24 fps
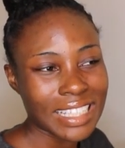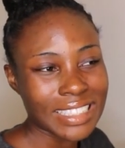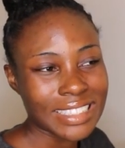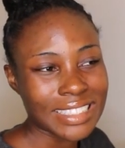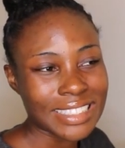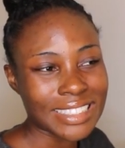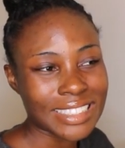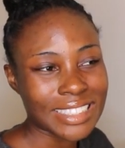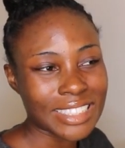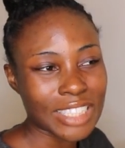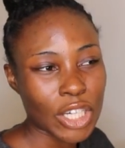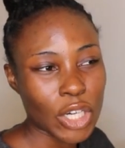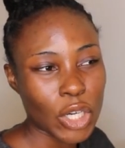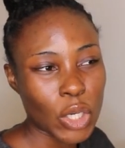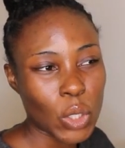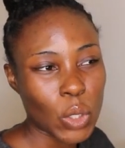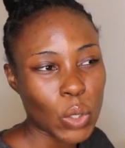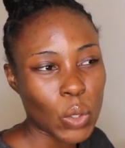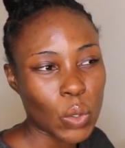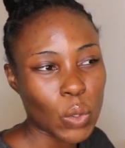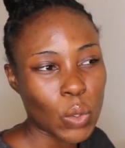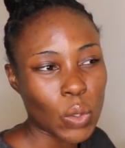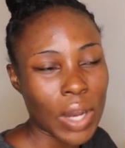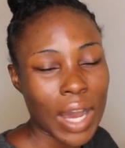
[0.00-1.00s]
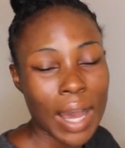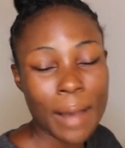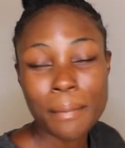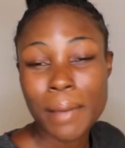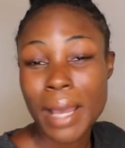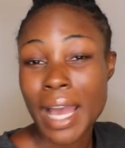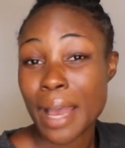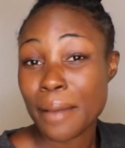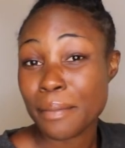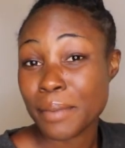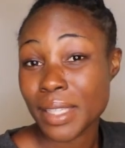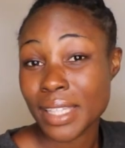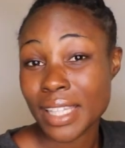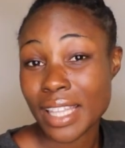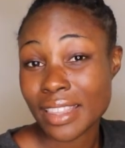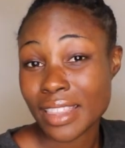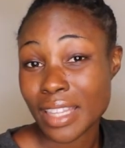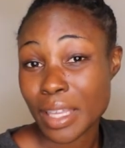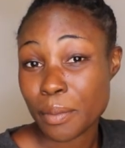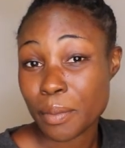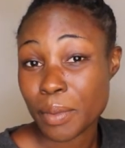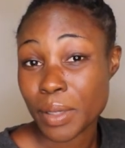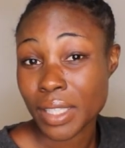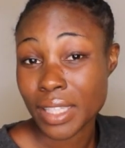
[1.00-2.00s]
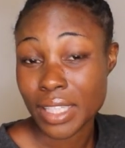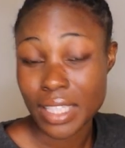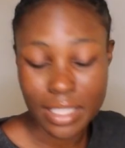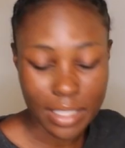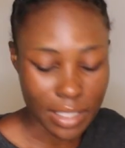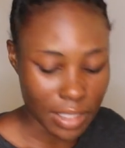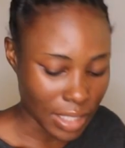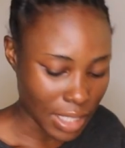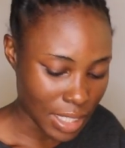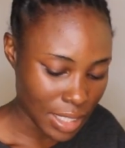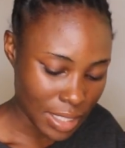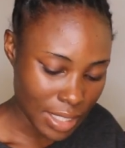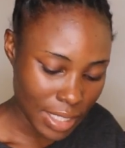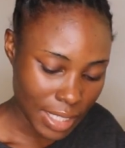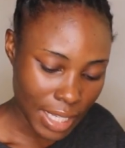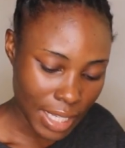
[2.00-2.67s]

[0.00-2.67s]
So I'm happy that they put this list